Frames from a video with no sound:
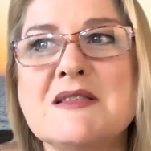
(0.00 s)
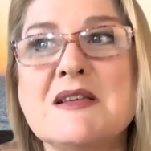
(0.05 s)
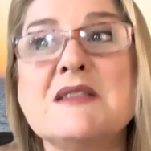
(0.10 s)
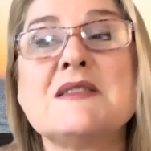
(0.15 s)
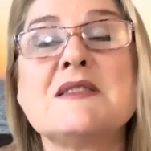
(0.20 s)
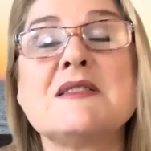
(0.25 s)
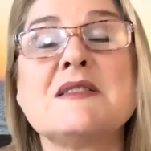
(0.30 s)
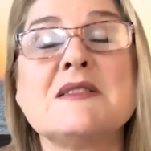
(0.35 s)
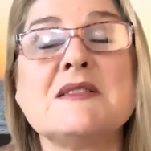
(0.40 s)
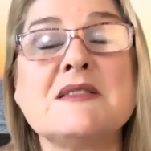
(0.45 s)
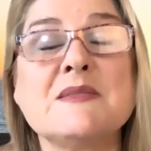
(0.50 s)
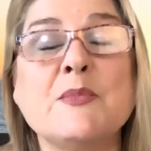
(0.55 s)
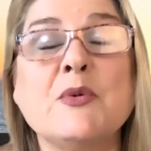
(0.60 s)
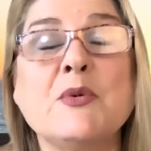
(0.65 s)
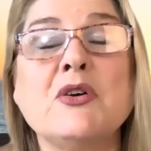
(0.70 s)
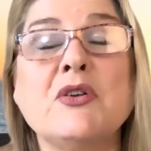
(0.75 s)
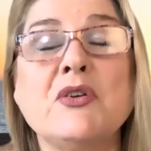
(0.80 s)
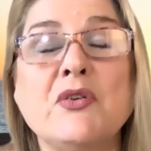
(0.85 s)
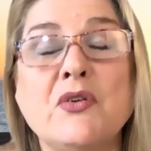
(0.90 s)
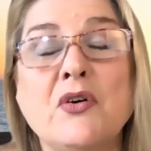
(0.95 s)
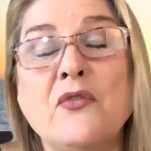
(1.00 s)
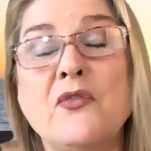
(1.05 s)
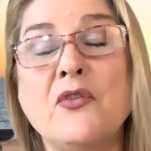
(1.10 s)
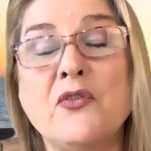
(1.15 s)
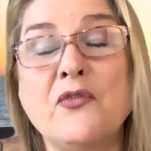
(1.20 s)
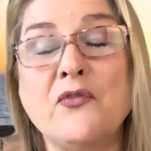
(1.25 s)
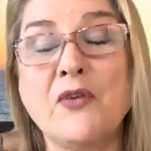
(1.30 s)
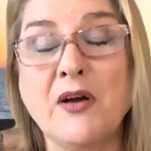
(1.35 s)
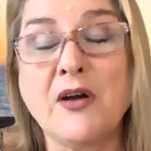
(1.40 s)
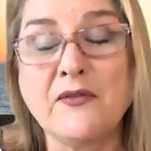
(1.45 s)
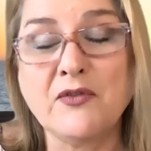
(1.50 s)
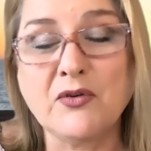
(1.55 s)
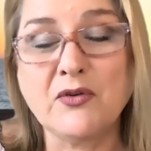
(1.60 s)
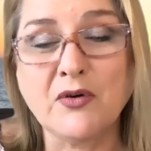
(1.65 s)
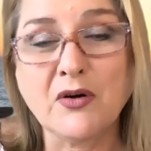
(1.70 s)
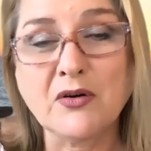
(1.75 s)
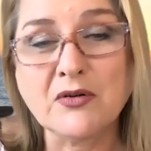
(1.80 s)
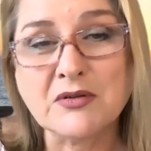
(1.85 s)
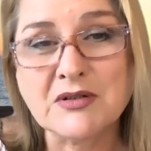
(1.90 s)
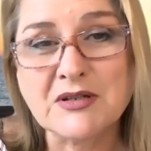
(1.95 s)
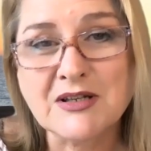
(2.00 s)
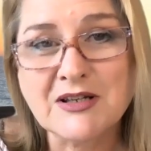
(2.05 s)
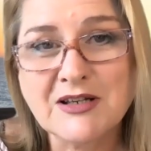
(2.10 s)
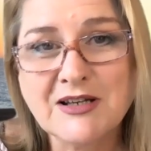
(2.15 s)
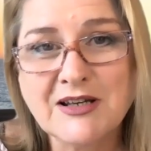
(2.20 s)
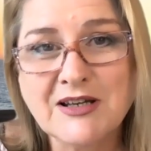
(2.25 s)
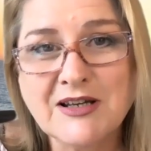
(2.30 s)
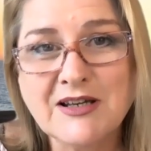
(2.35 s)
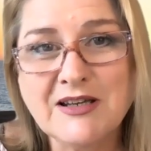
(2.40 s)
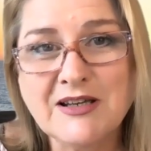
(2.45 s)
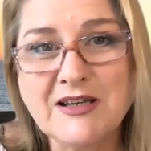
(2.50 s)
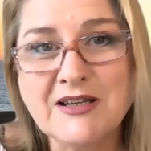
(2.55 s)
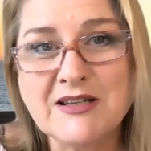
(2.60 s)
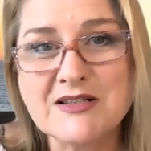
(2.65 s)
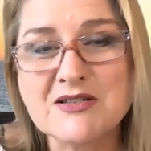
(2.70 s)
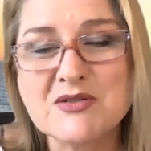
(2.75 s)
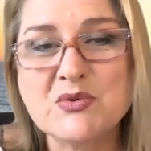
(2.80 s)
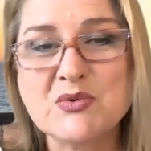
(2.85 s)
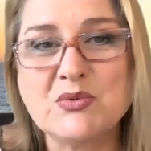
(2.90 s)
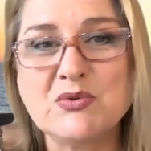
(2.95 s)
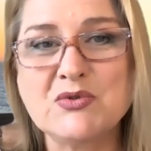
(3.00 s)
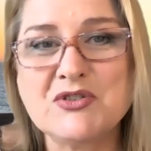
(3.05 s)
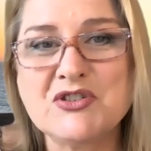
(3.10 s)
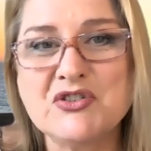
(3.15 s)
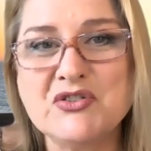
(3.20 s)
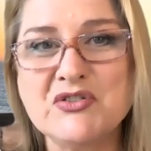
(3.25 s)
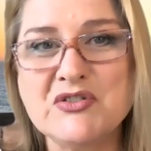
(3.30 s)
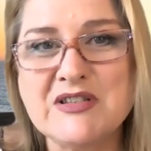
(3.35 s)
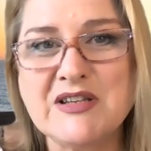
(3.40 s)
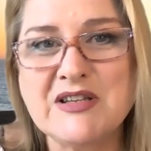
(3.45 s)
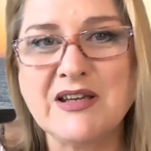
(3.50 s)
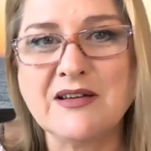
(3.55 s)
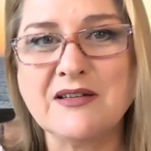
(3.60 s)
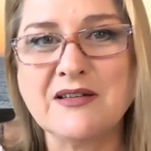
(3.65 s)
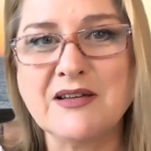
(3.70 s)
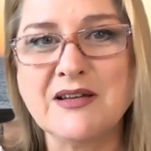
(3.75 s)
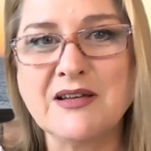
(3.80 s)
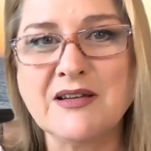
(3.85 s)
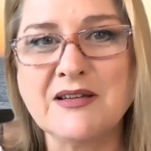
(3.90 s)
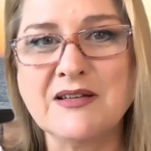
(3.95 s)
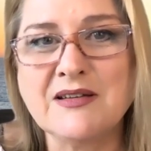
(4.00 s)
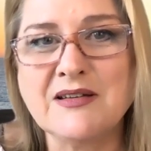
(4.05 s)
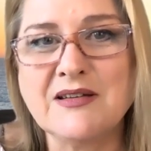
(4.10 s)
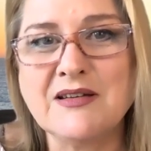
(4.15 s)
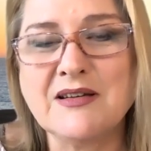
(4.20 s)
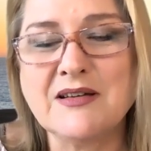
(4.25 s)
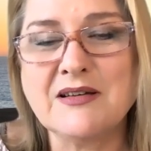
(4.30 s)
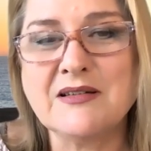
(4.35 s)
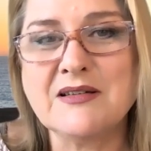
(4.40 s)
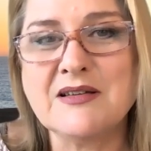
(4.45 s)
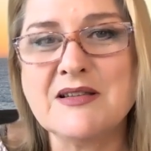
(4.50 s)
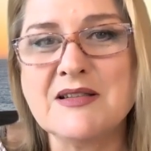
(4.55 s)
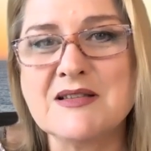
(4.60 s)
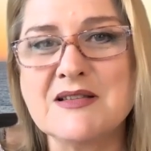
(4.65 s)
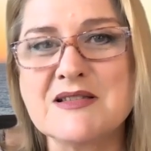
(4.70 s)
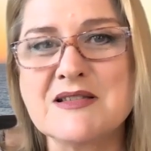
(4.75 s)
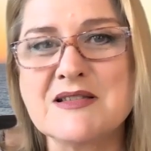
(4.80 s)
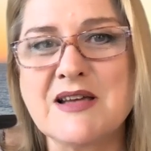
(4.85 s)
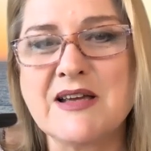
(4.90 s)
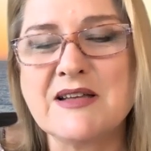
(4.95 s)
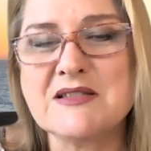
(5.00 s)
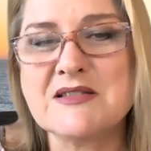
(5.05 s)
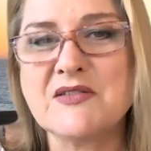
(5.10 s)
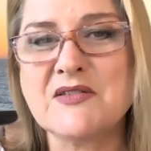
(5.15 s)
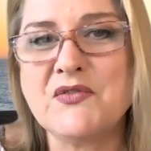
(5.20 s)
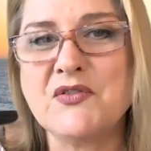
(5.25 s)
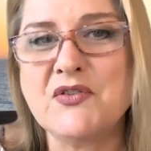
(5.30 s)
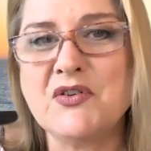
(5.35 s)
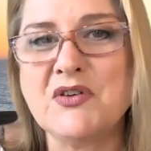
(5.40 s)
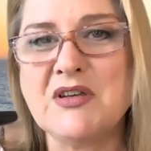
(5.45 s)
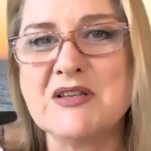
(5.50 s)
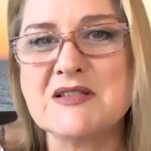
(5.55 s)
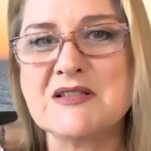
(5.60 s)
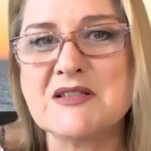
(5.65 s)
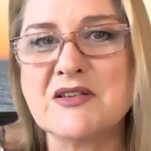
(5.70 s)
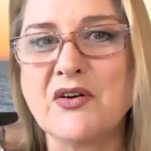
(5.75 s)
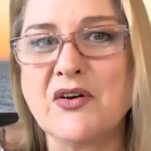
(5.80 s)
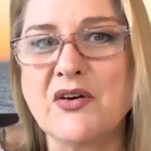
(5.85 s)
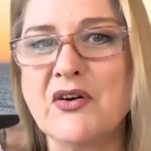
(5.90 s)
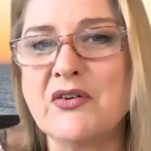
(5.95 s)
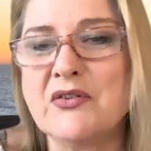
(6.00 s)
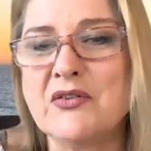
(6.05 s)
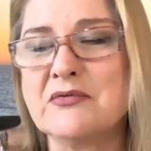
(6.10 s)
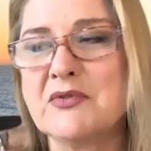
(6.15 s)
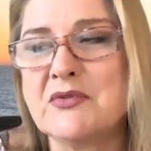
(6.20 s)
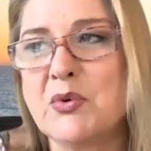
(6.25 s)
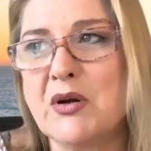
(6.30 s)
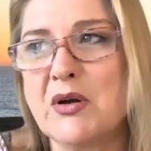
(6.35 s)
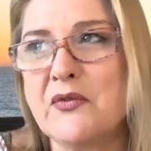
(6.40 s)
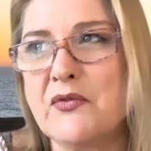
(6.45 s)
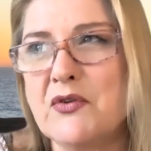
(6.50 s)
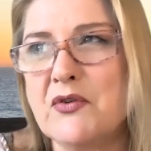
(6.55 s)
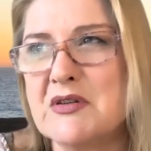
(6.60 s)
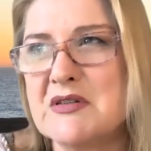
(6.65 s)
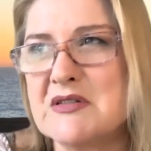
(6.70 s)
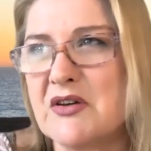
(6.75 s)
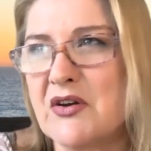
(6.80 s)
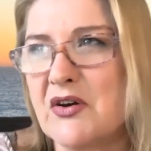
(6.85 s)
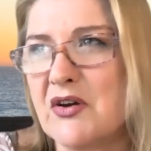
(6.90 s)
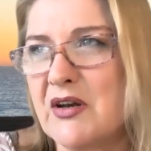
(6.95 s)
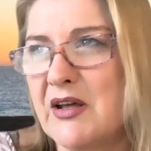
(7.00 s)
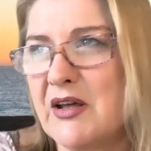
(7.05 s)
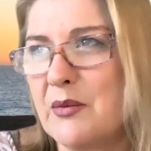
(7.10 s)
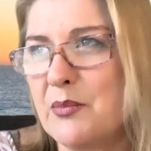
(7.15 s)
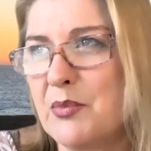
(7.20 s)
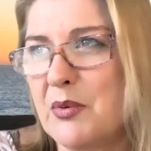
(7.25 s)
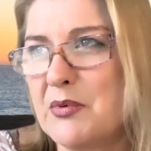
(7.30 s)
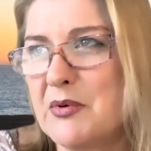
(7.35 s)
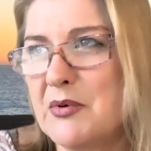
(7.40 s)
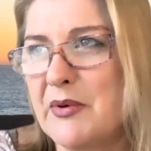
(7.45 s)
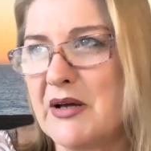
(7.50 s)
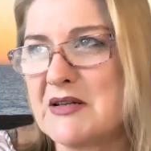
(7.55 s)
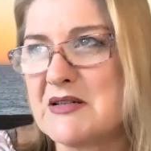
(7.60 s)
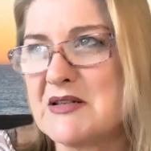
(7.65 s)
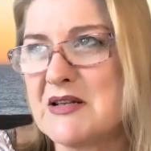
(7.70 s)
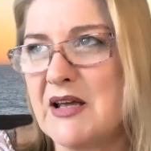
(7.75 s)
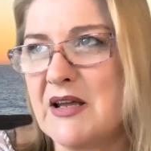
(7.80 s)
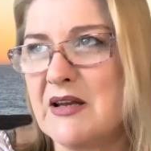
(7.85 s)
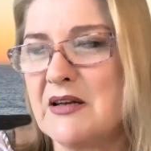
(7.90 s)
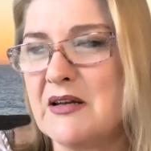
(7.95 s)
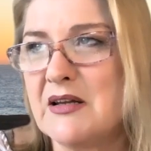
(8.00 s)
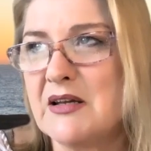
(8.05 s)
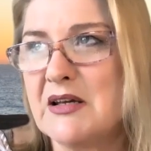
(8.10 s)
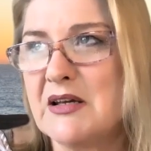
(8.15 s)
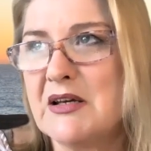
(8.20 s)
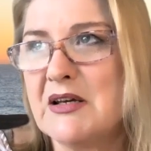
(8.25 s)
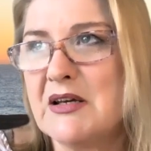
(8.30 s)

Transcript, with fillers: senseless murder of her five-year-old in a school shooting in uh, in the states a few years ago, quite a few years ago now, probably about ten.